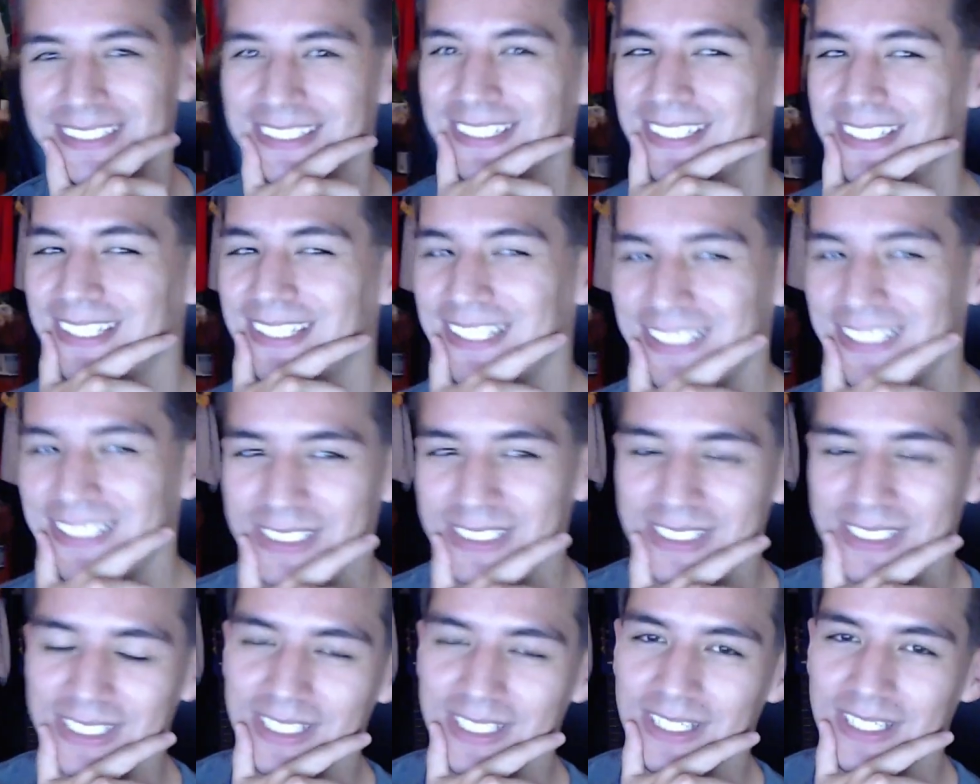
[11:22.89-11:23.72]
and
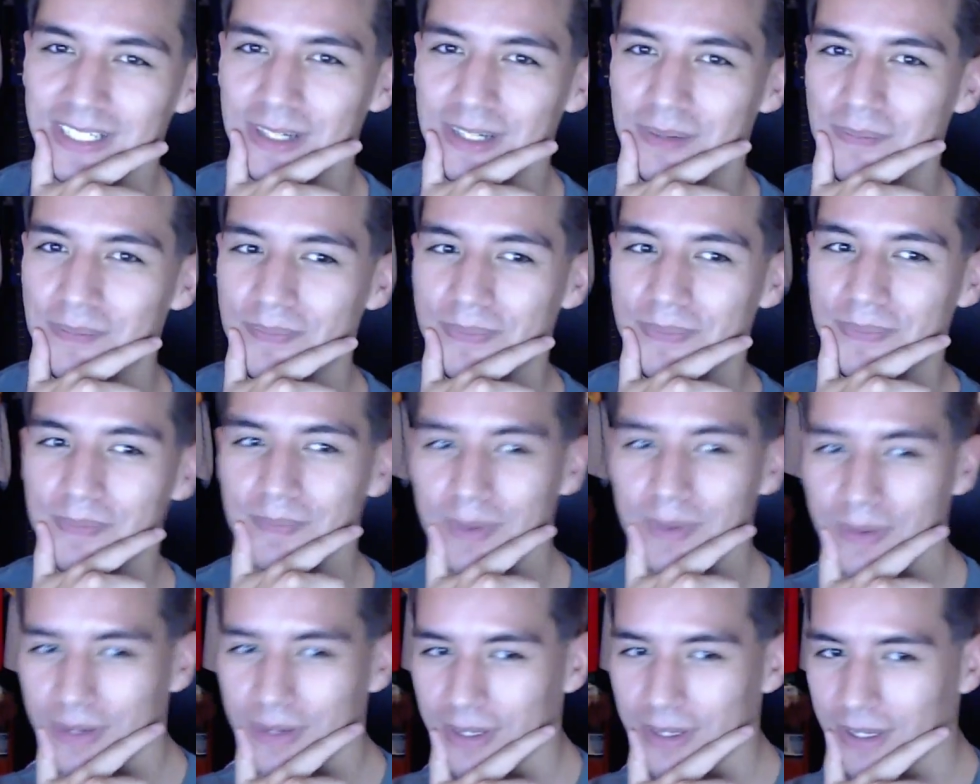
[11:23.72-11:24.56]
just and
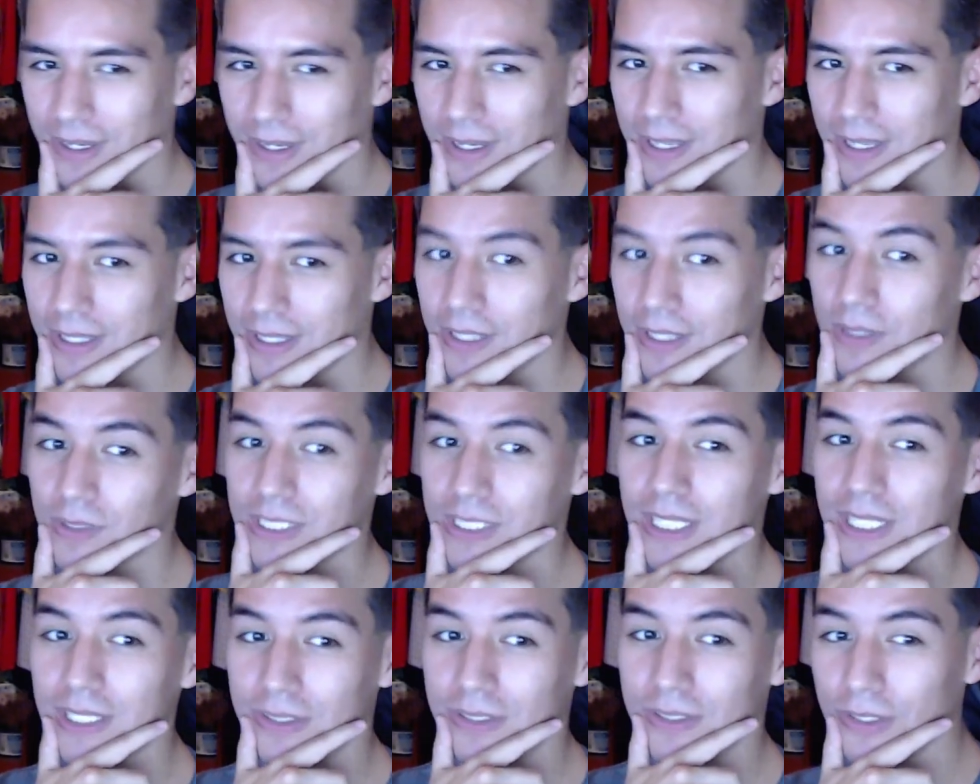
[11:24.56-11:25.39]
then you also
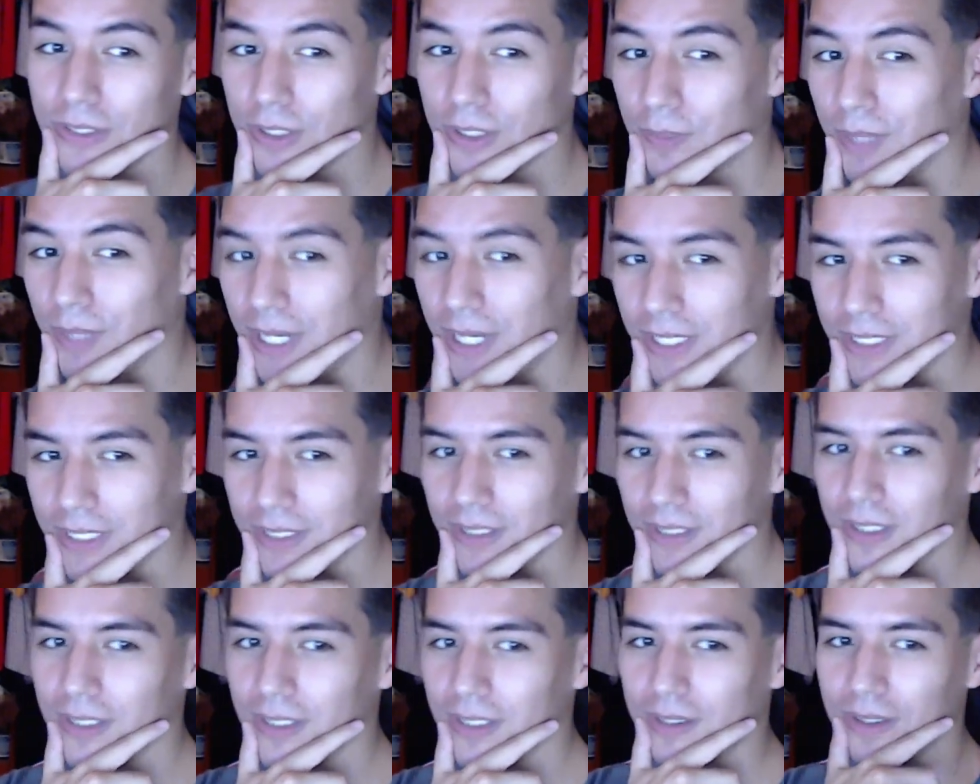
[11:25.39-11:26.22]
have to turn your body,
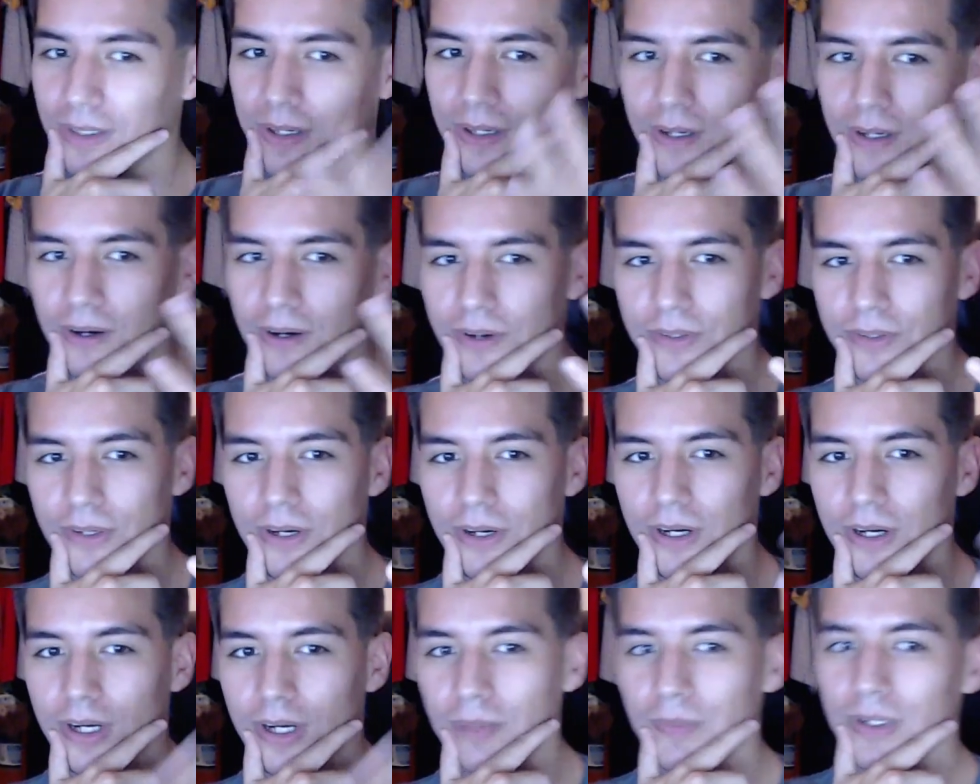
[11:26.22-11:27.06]
other
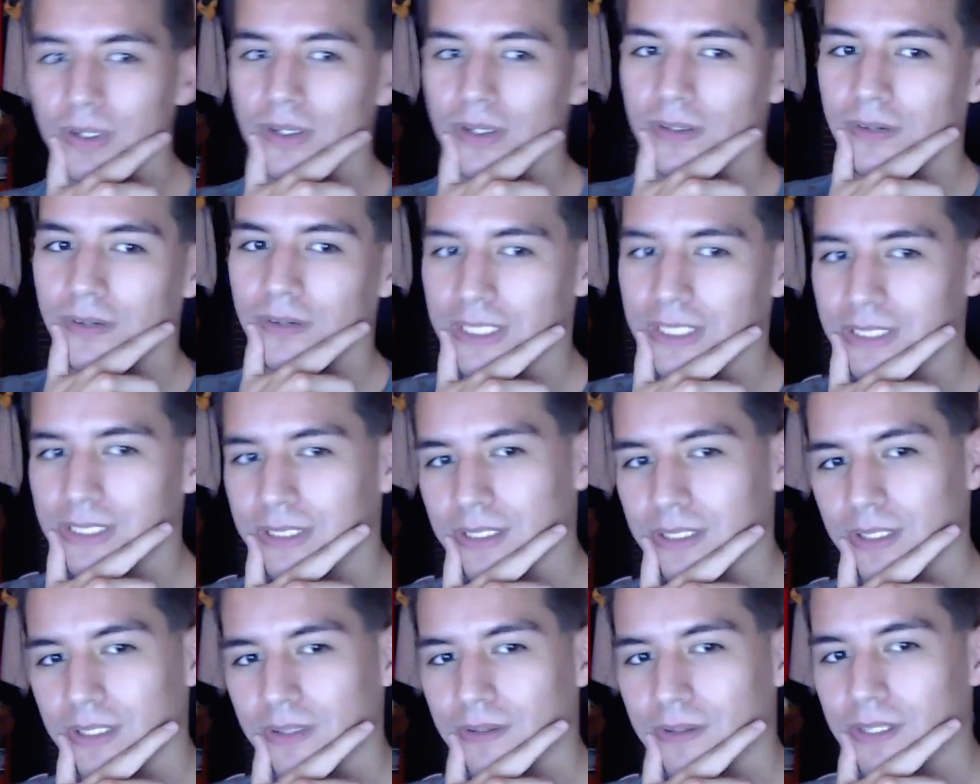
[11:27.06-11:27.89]
arm
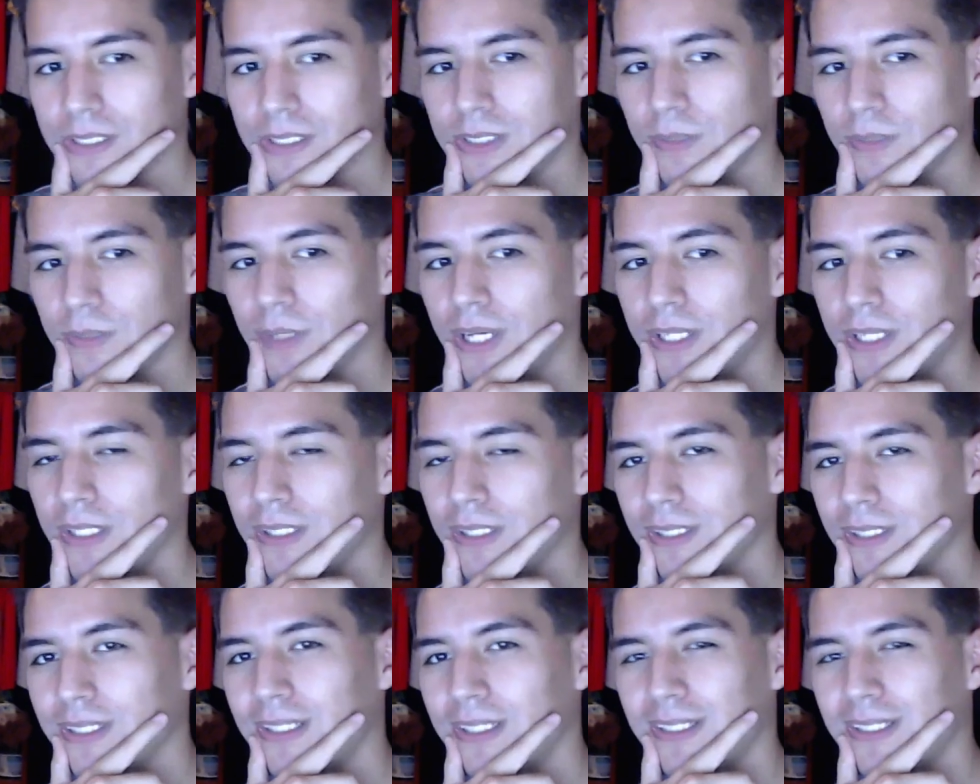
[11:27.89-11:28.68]
across your body.